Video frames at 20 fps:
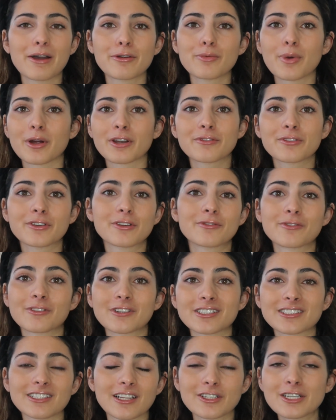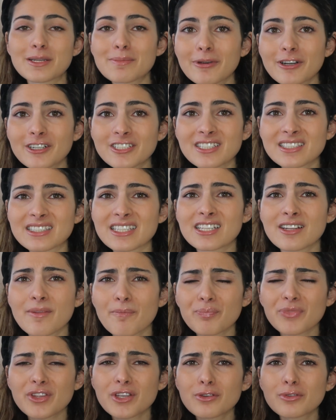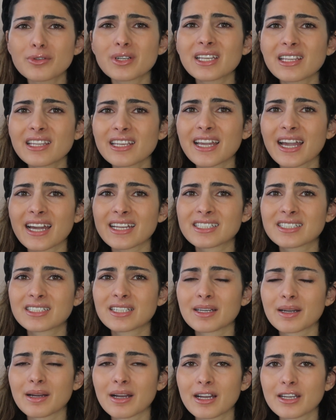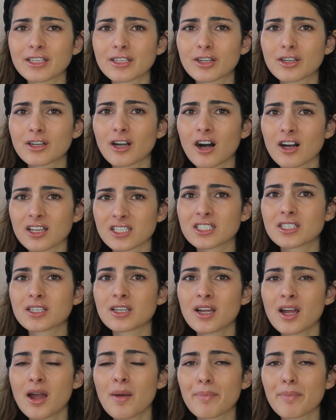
one of your first luxury purchases, and you really get the cost